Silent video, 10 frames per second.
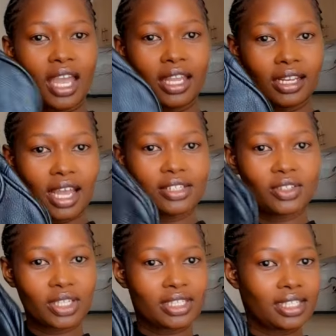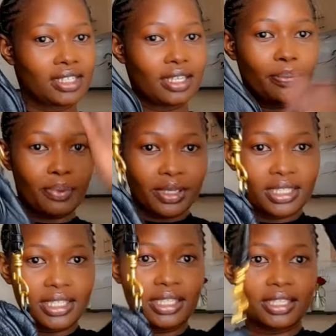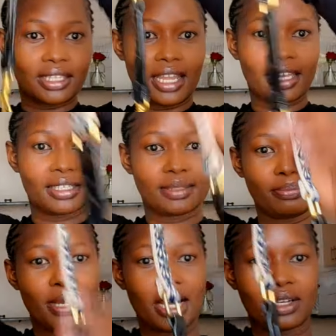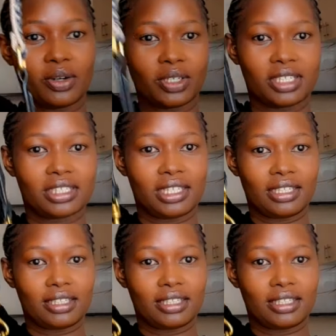And as you can see, it's a pretty nice bag, honestly.